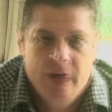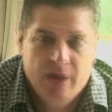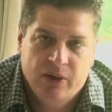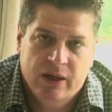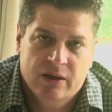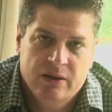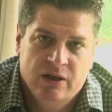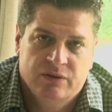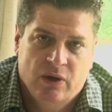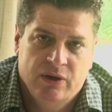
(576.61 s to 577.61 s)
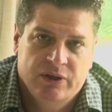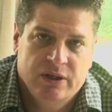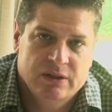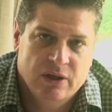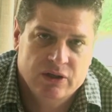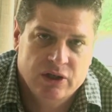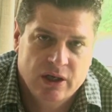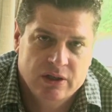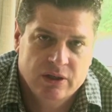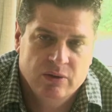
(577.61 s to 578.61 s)
A recognized voluntary
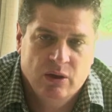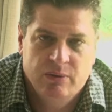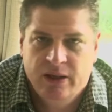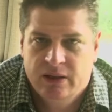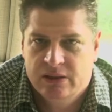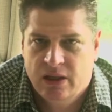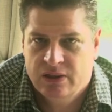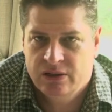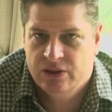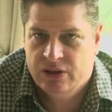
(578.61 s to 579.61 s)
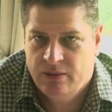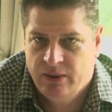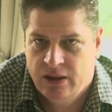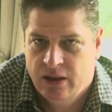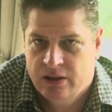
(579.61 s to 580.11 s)
association will be a SAICI or SAIMECI,